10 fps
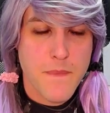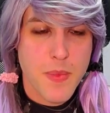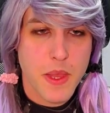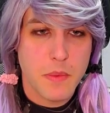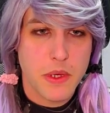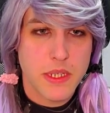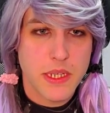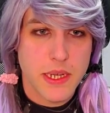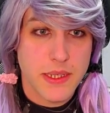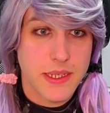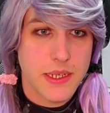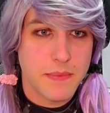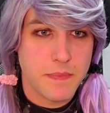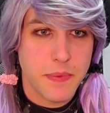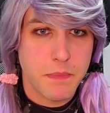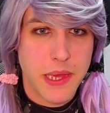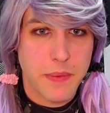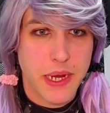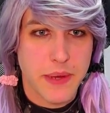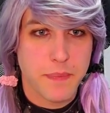By the
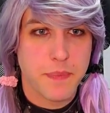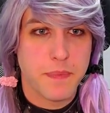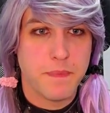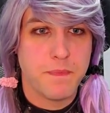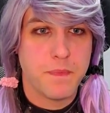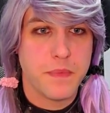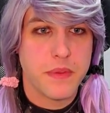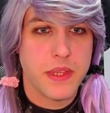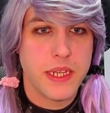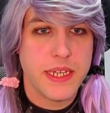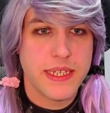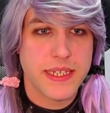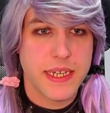way, these